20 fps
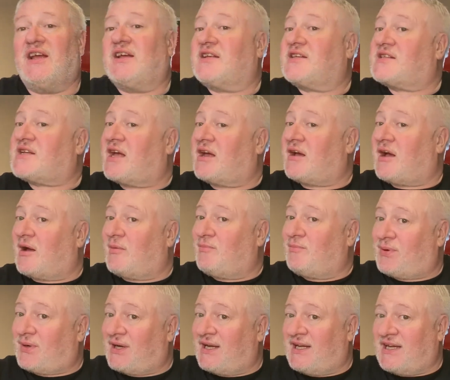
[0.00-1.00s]
so I'm
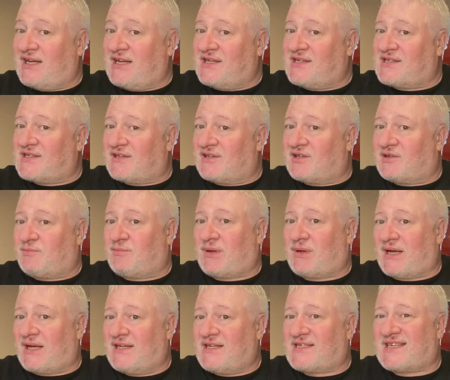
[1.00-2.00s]
pleased that
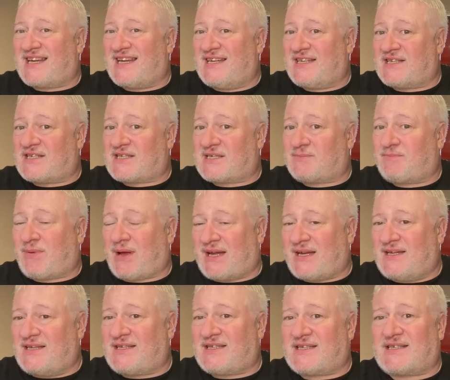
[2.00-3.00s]
Place in
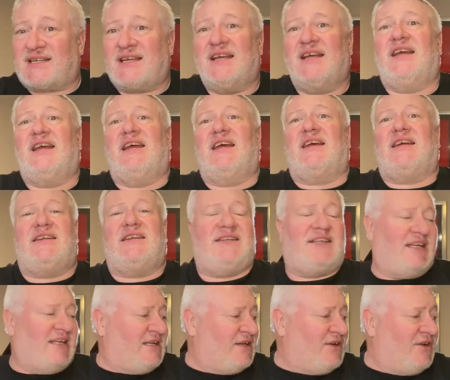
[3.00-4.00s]
Space
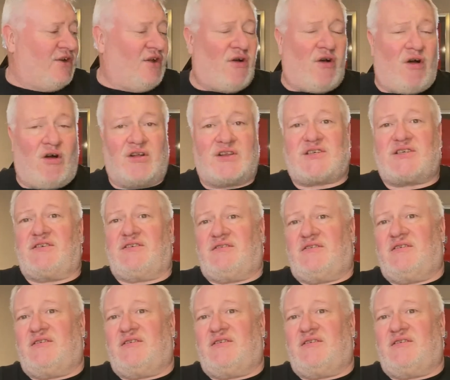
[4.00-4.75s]
did not